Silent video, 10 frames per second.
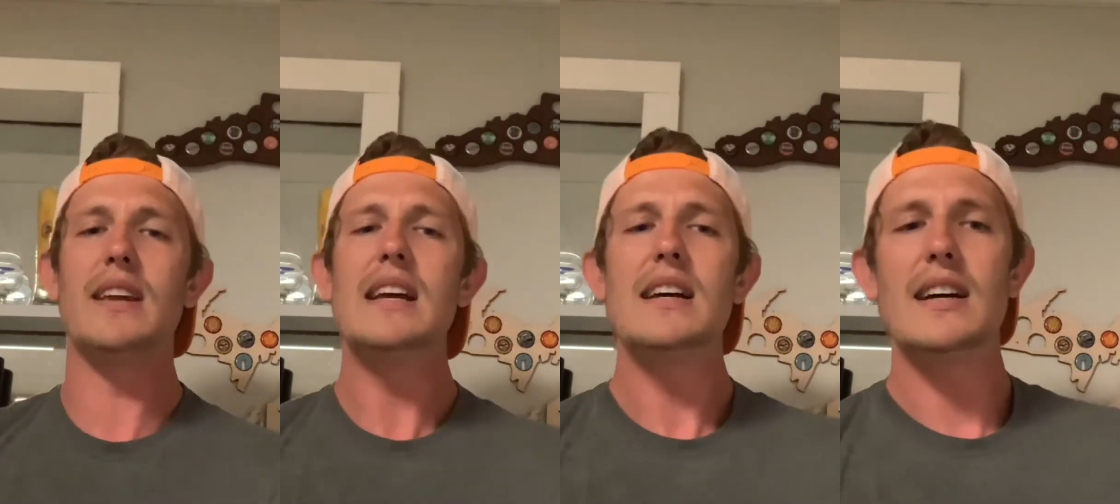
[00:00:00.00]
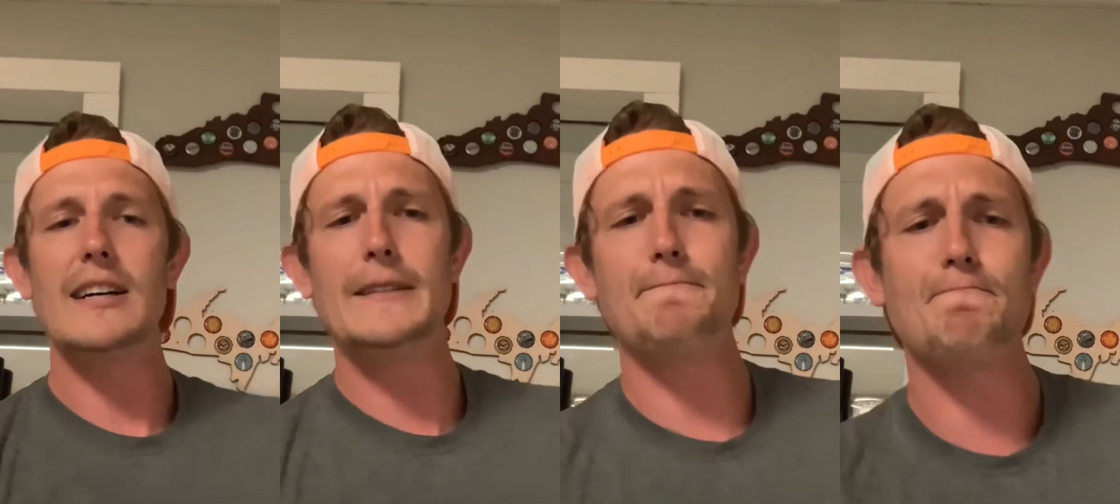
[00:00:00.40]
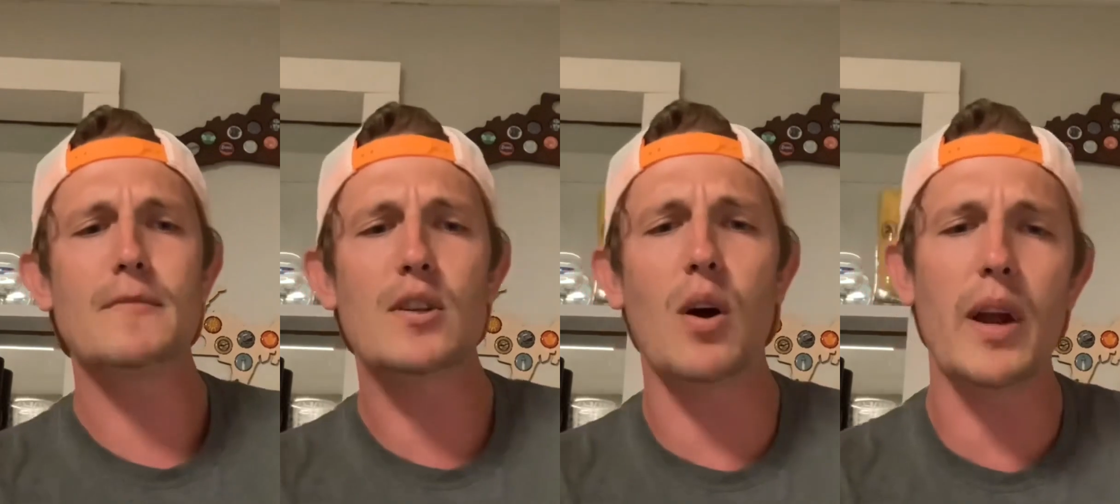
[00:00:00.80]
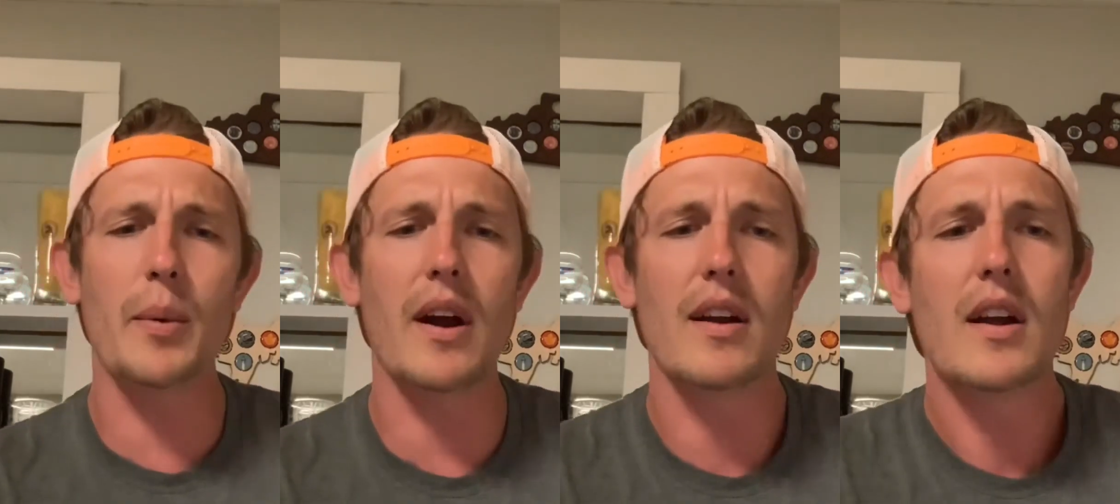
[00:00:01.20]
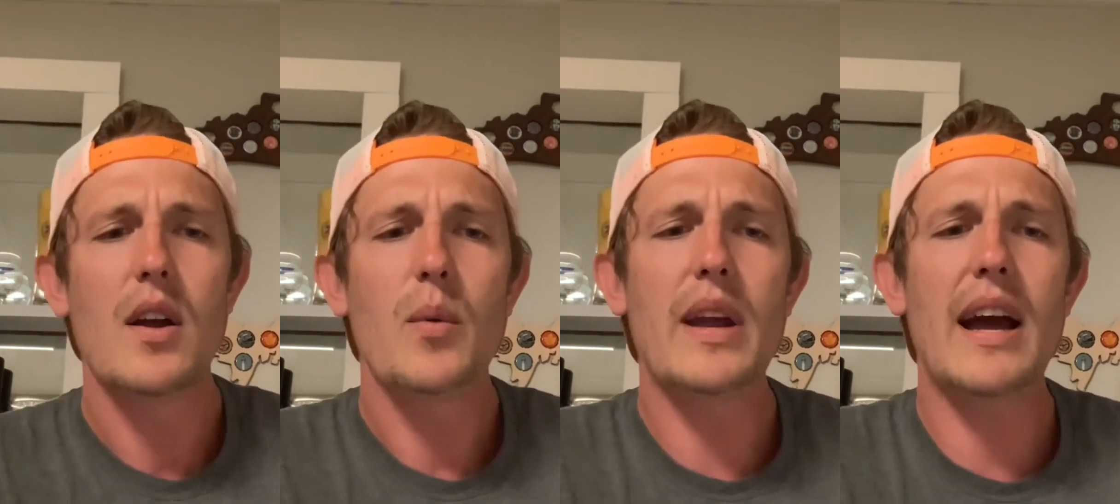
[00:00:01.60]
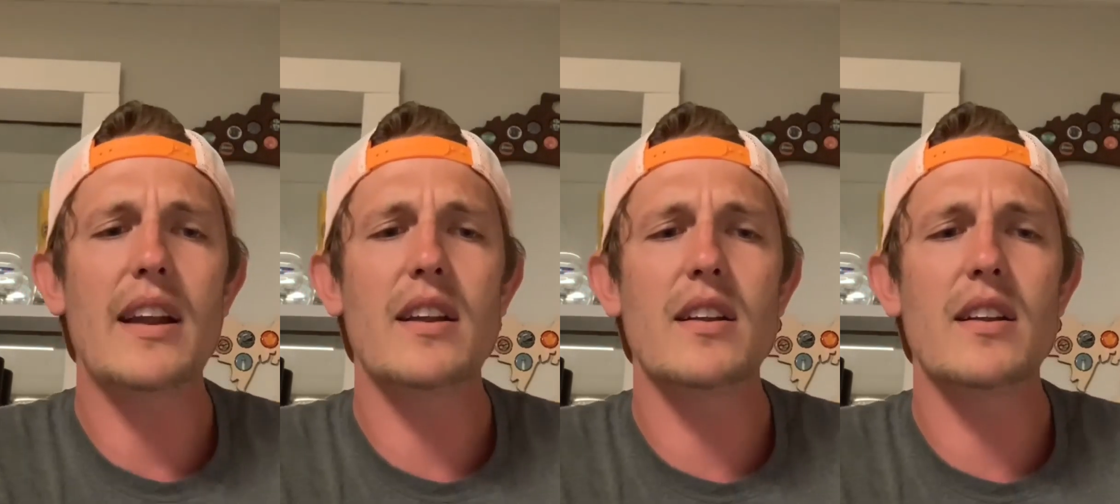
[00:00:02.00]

Um, so here we are. We got